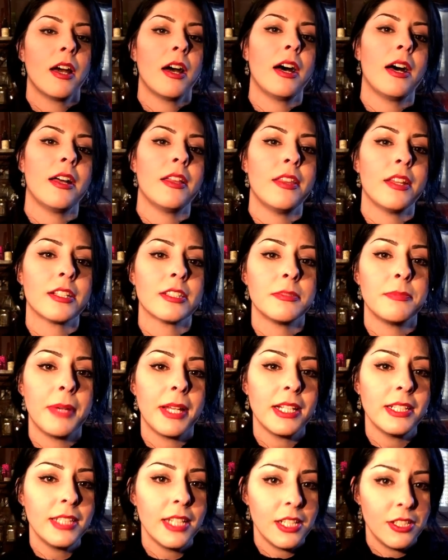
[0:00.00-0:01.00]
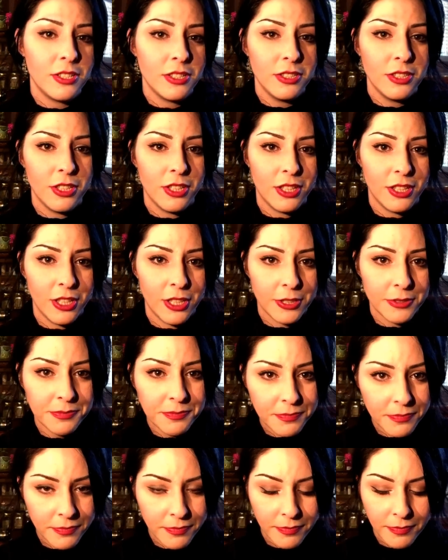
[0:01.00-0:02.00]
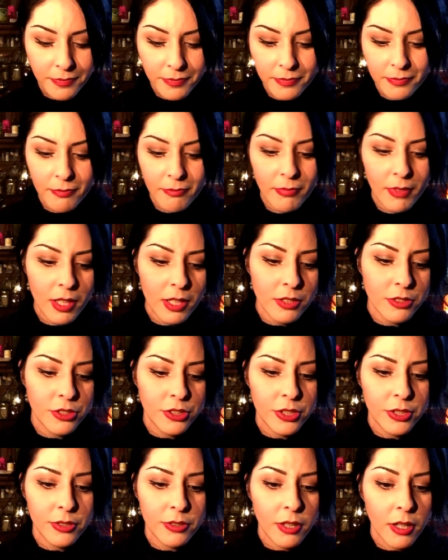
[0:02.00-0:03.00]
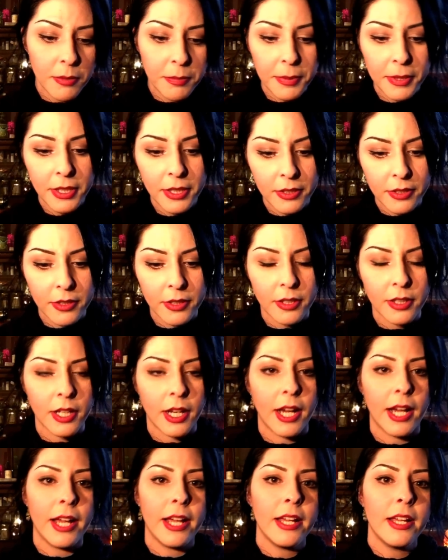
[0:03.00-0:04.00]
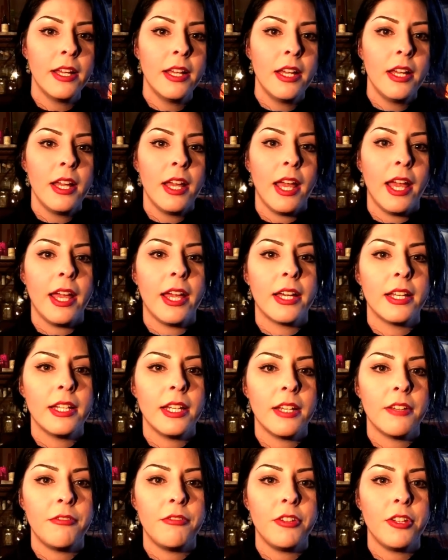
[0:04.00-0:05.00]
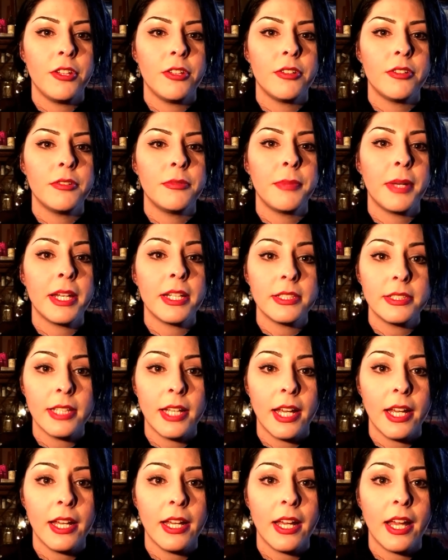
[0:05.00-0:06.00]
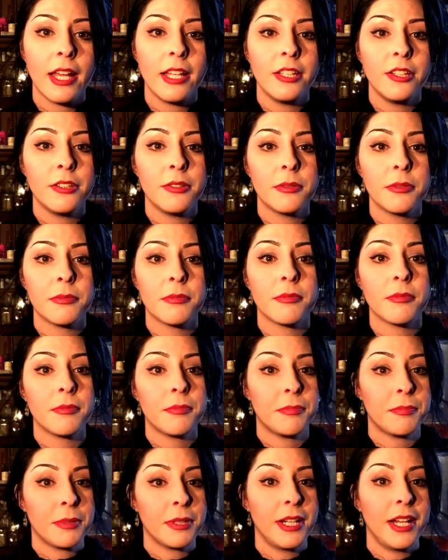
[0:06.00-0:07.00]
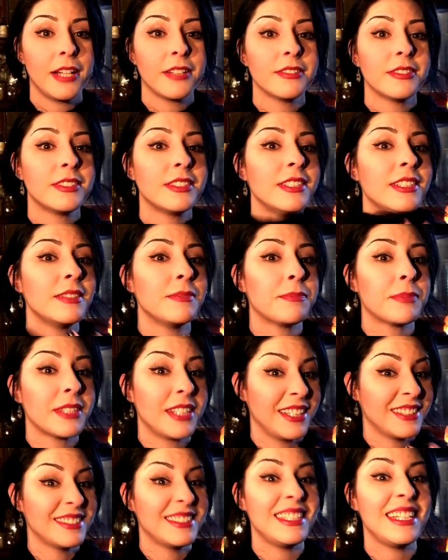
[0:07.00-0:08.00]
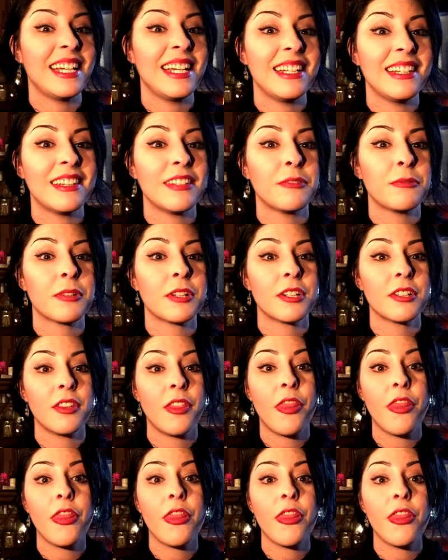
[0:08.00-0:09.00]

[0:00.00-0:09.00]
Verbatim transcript: Uh, there's meditations you can do to open your third eye. And if you meditate and you pronounce pronunciate the word